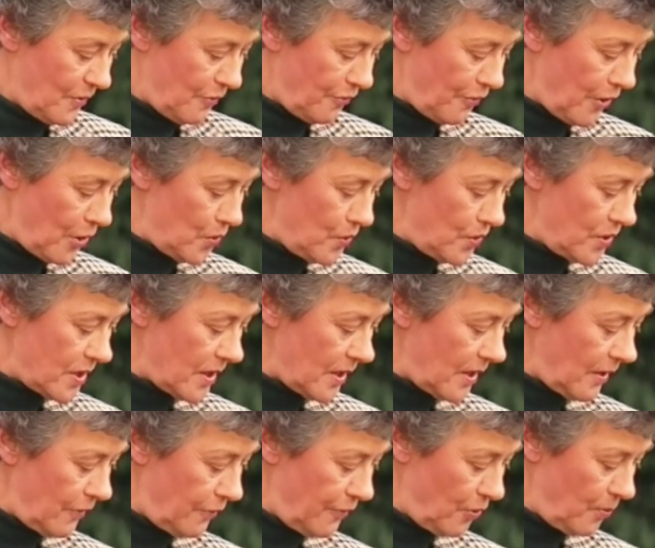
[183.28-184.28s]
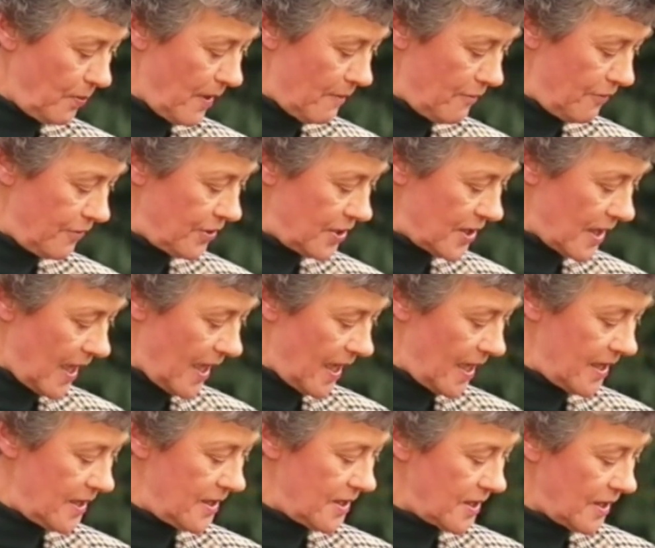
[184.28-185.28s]
phoned uh, Phil Bamford
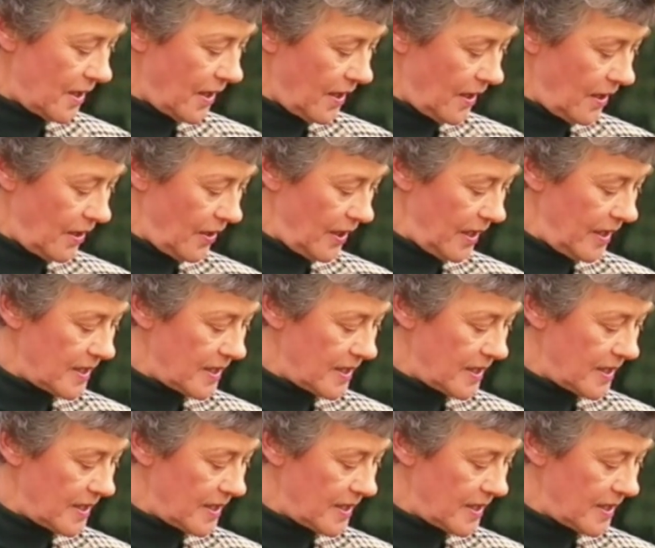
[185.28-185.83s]
and uh,